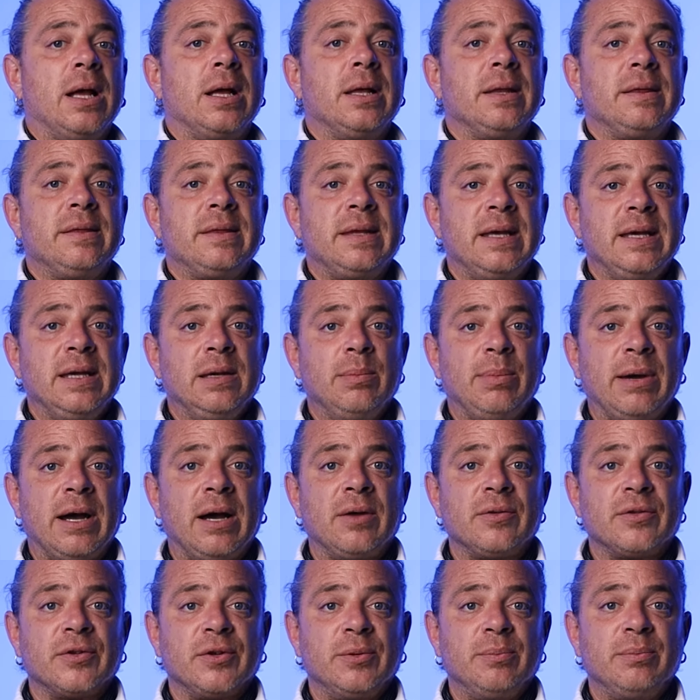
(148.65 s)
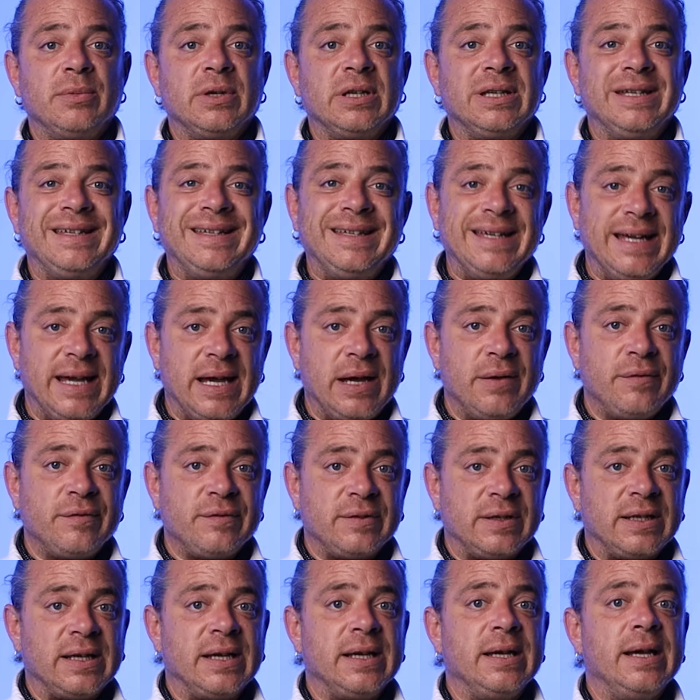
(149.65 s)
think about them
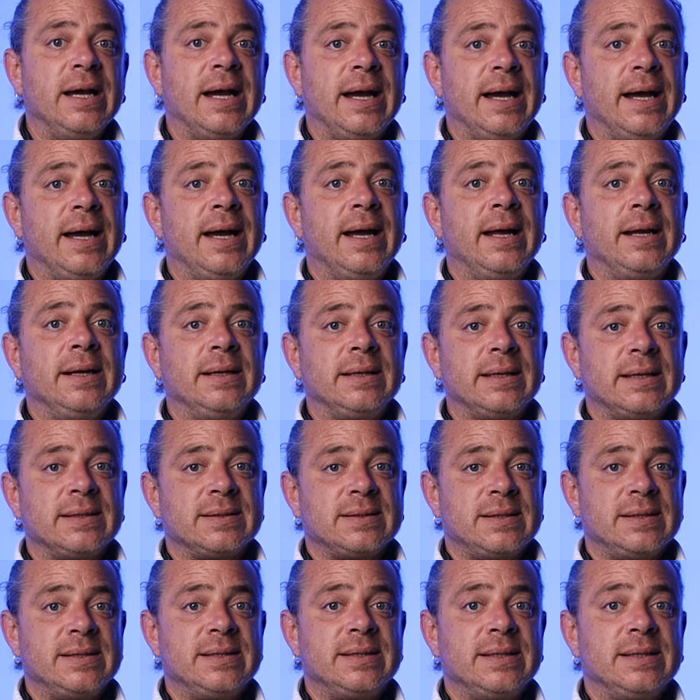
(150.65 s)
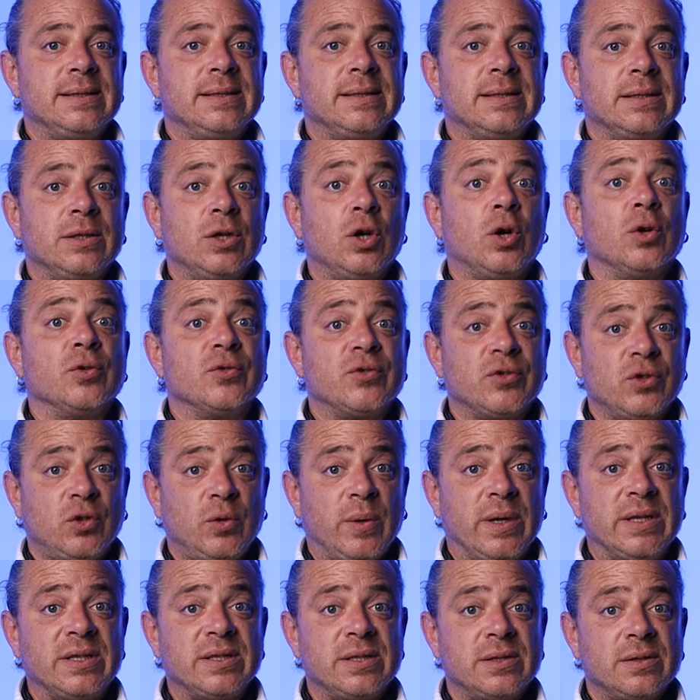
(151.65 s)
carefully and as I said, the
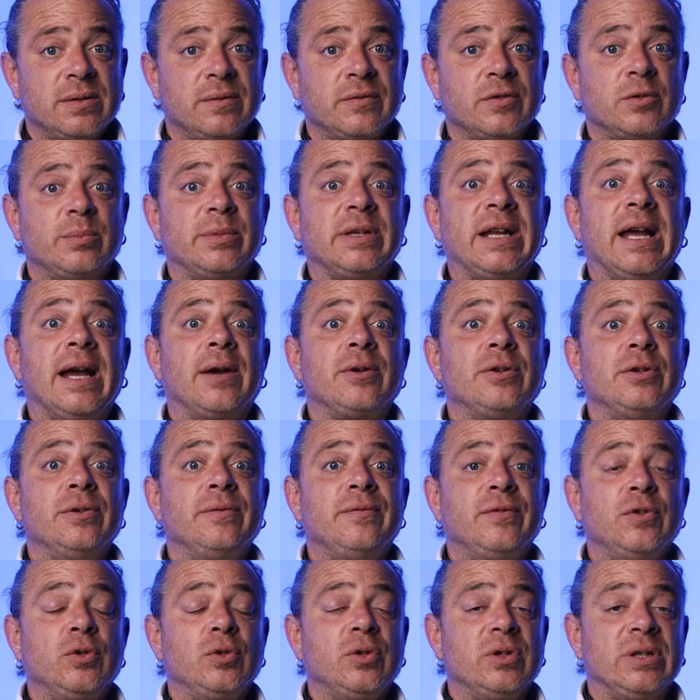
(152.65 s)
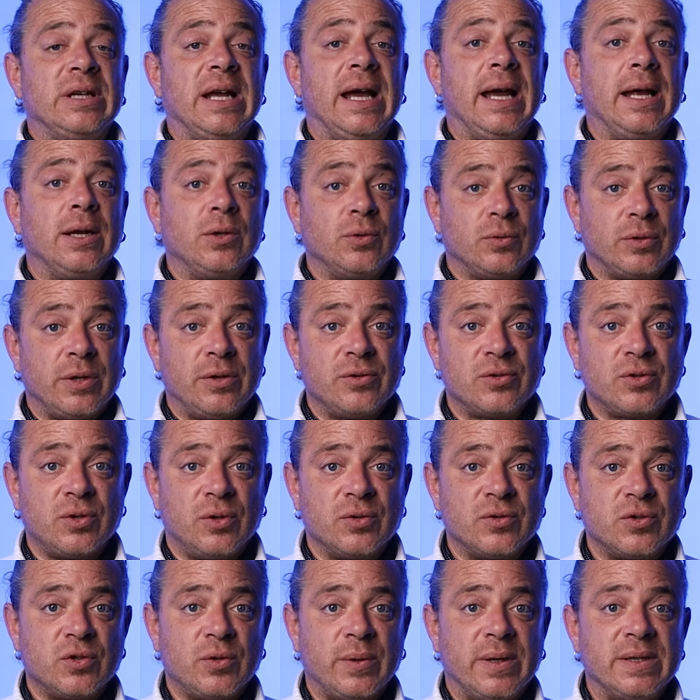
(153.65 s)
consequences of them and how you, you can handle those
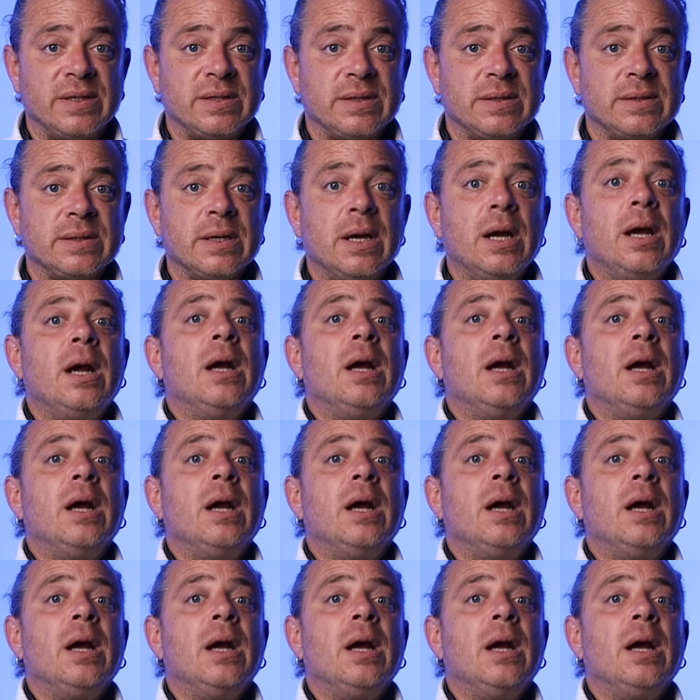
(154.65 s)
consequences.